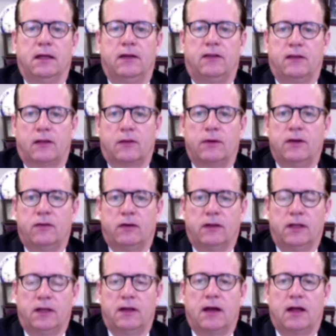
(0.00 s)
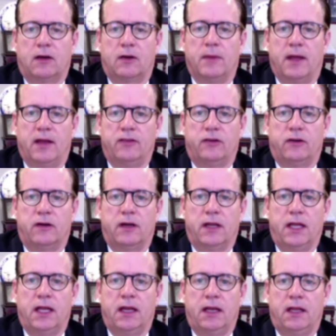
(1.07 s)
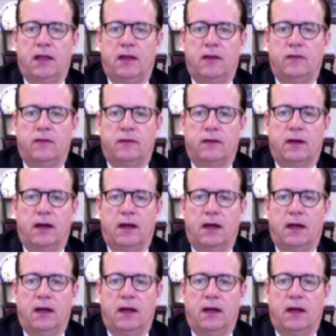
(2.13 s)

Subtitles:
It's a $3 trillion measure. It's